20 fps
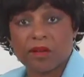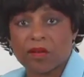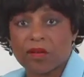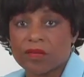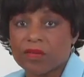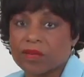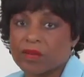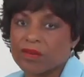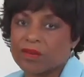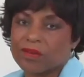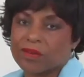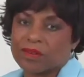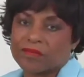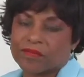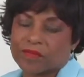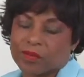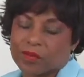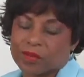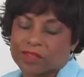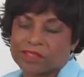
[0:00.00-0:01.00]
although,
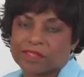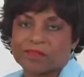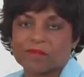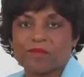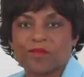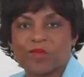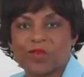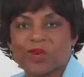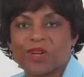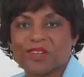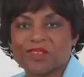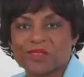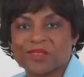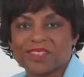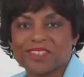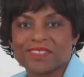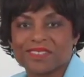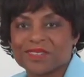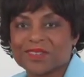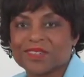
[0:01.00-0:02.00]
of course, in
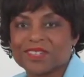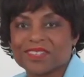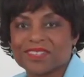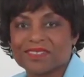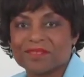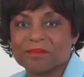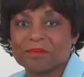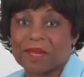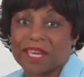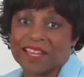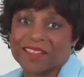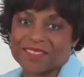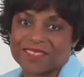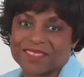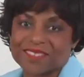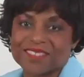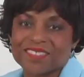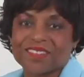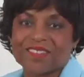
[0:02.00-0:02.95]
430 pages,